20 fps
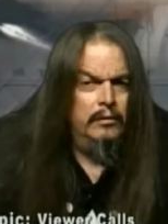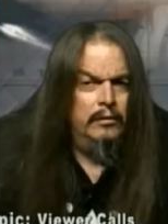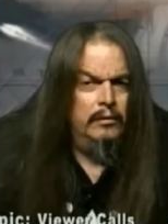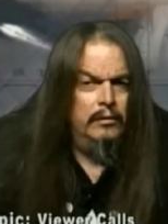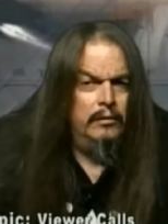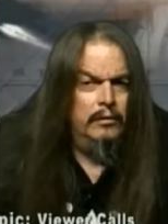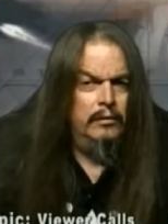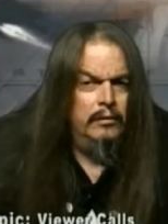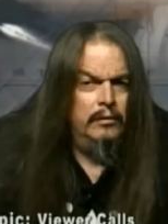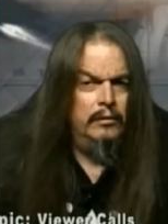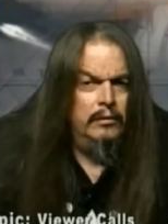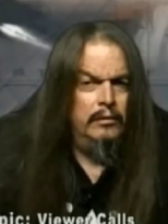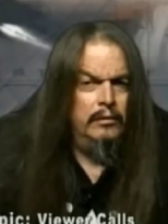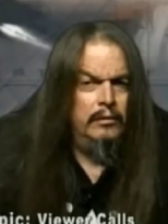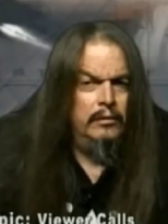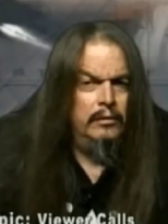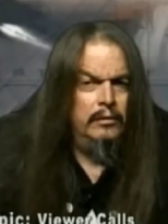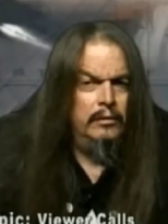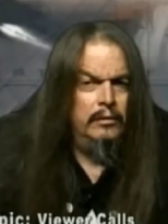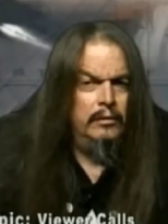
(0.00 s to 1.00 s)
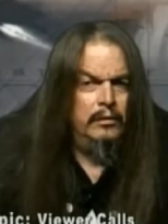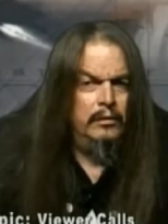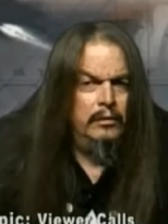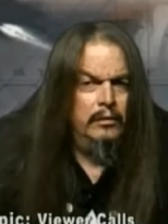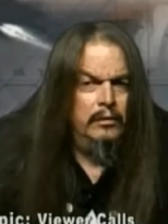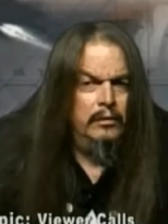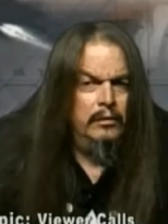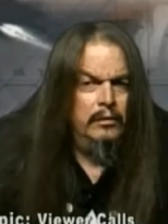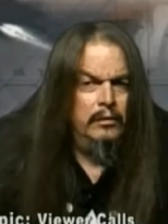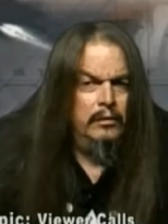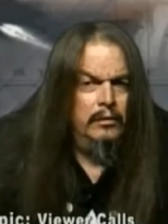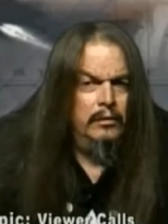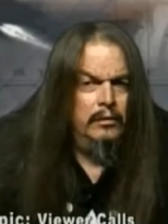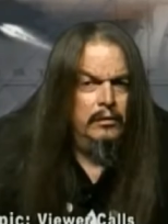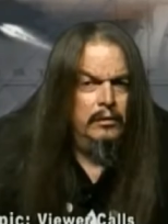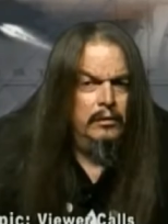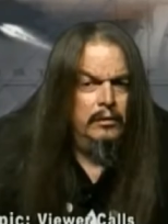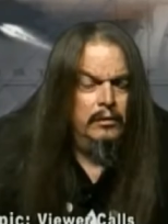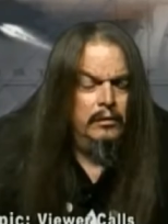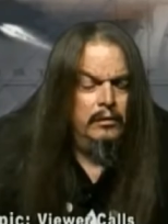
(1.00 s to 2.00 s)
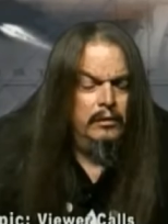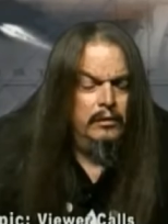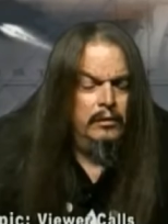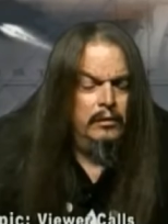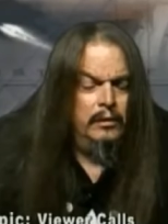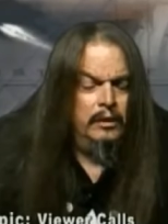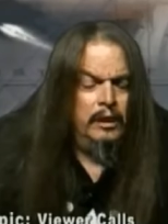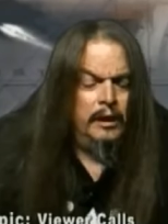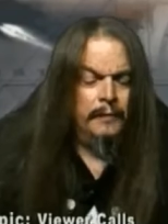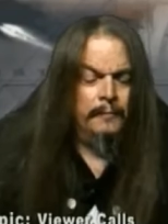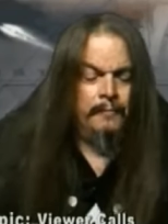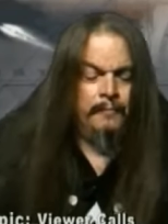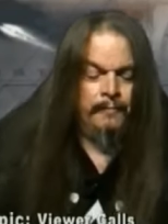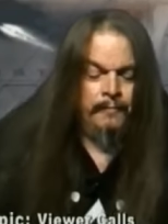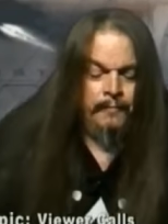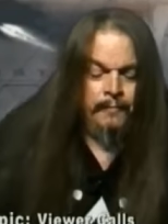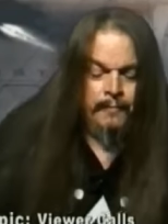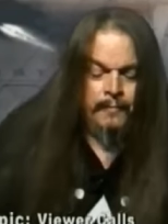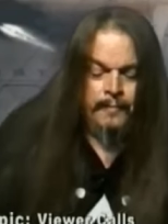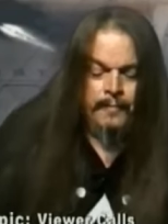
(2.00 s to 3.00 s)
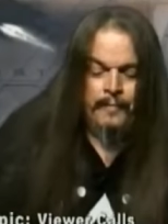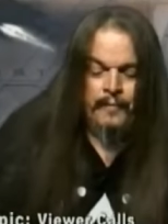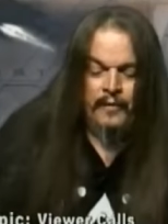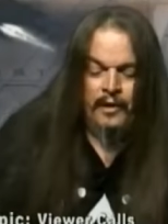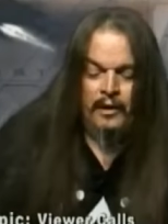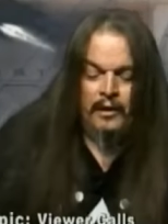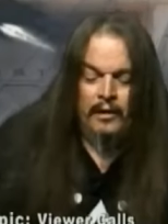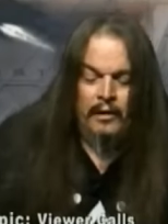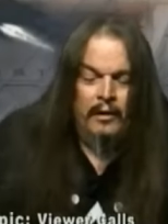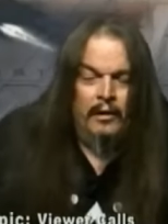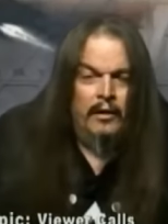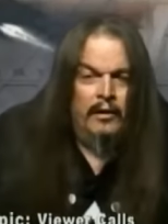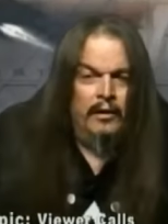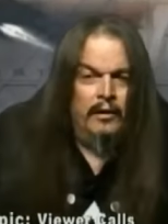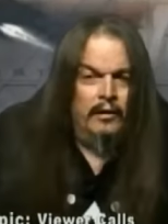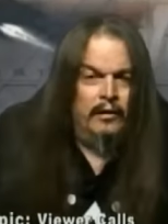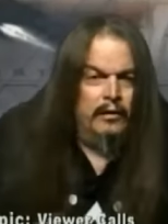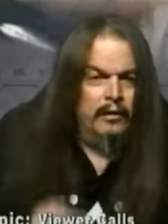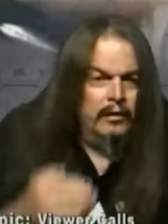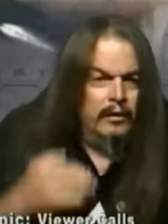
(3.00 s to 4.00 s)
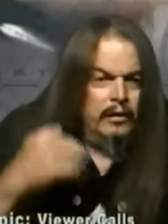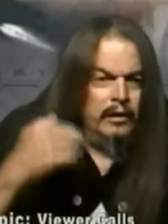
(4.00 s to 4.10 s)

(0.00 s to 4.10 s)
You, do you realize that the same God realized that this is what Israel was doing?